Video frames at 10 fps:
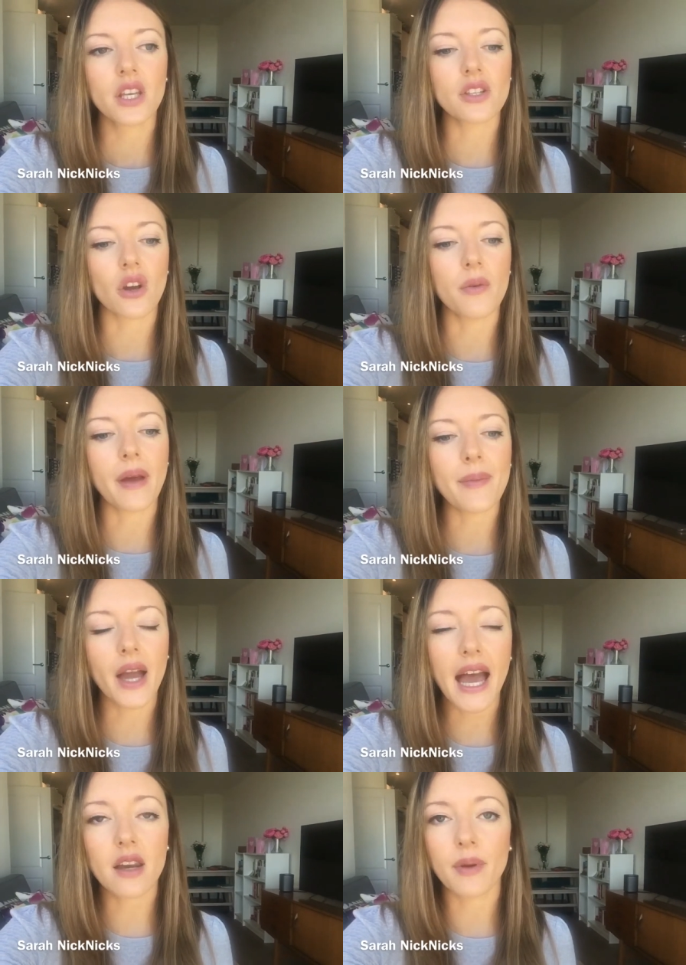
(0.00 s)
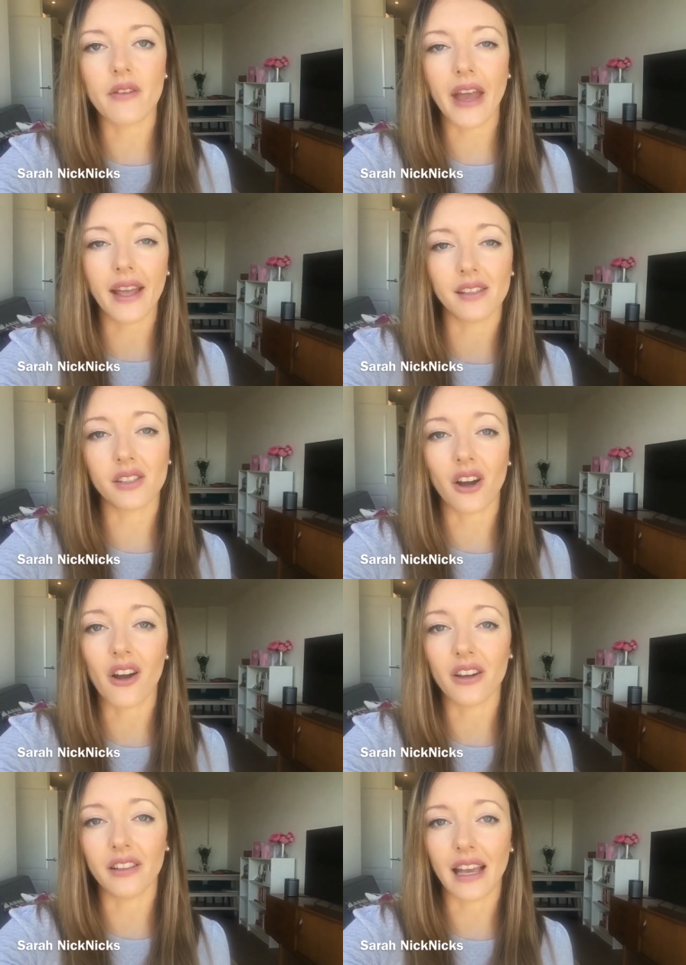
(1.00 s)
so maybe I had a bit of a head
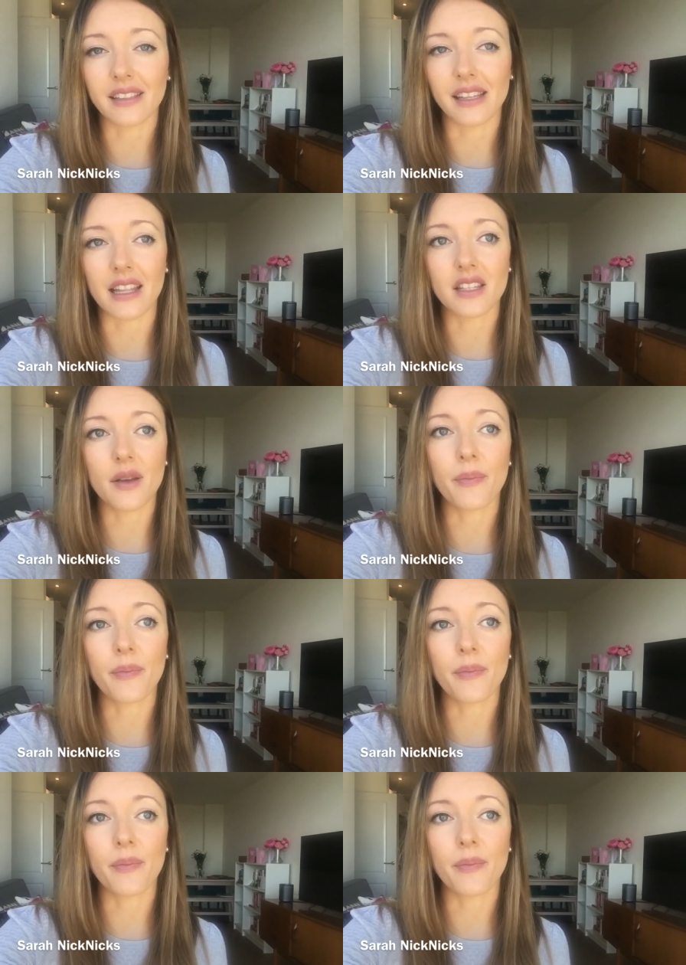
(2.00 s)
start in that sense,